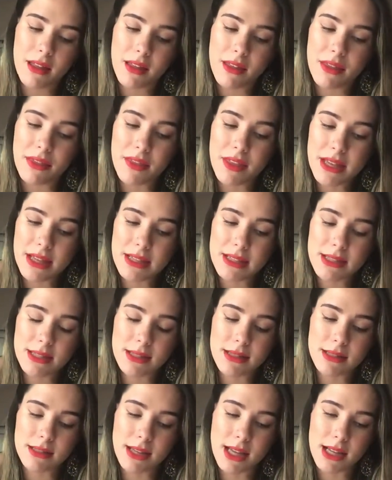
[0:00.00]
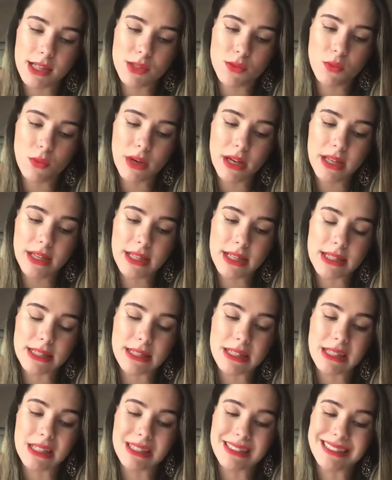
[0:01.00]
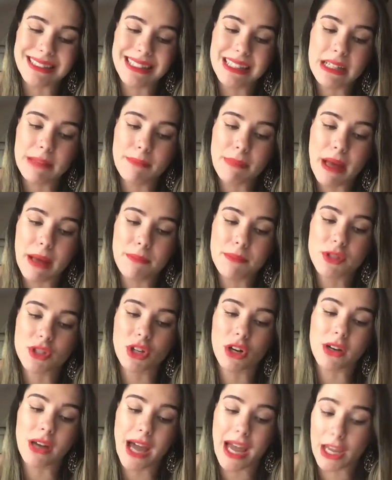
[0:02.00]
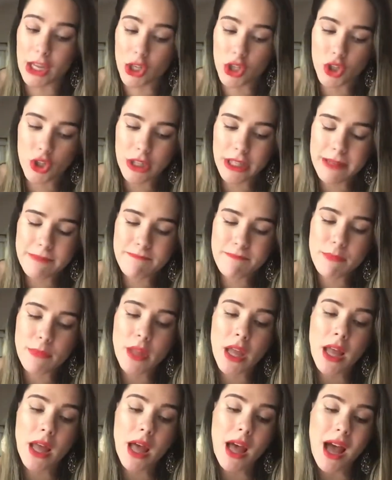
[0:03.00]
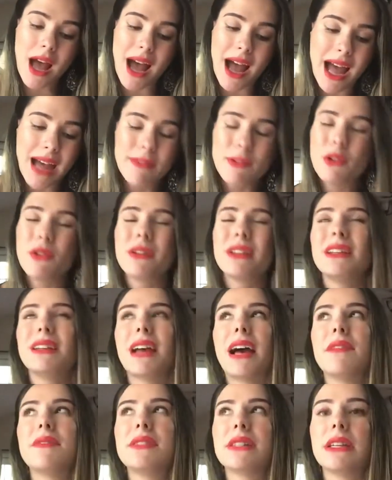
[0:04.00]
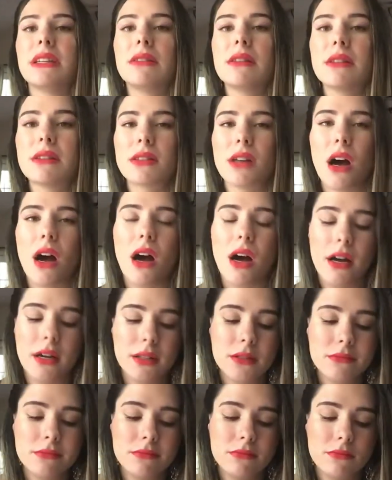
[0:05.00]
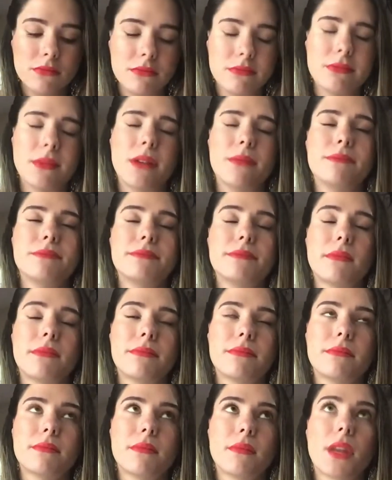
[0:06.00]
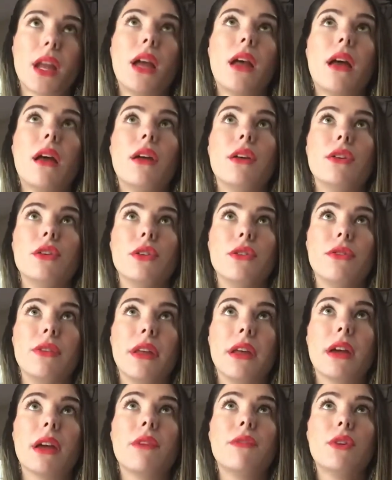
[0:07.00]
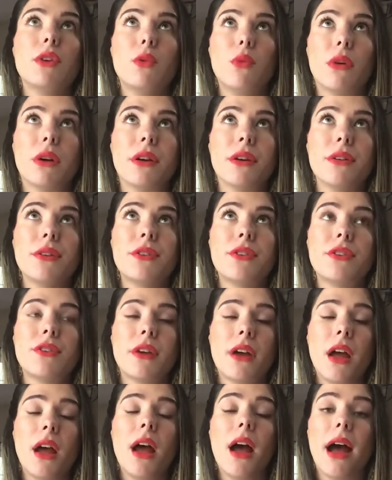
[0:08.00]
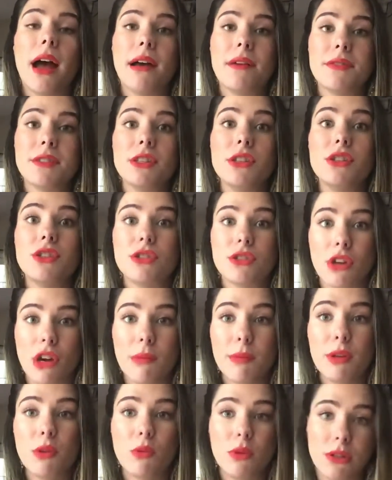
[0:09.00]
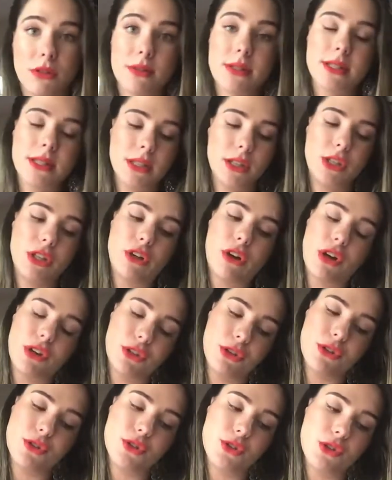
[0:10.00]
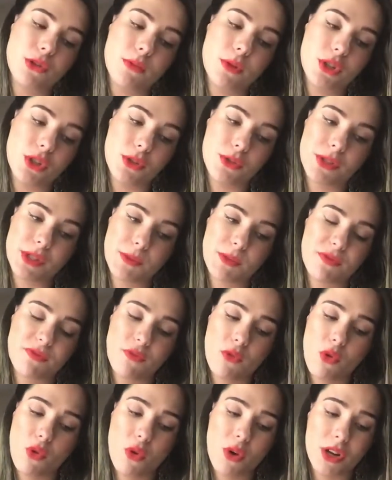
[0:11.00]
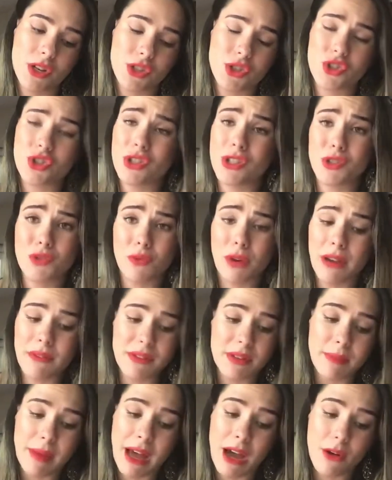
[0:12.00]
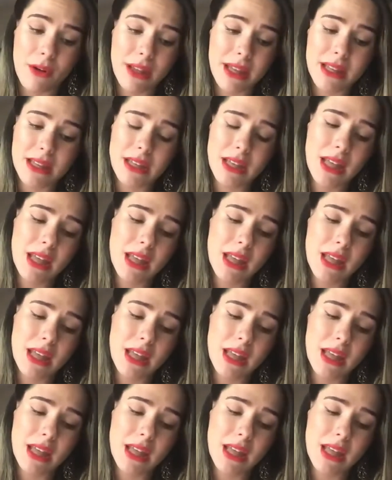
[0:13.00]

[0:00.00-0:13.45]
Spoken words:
This next one is the Clinique Pep Start Eye Cream. I've seen this on, you think of your words. I've seen Shelby Wilson here on YouTube use this before, and she's raved about it.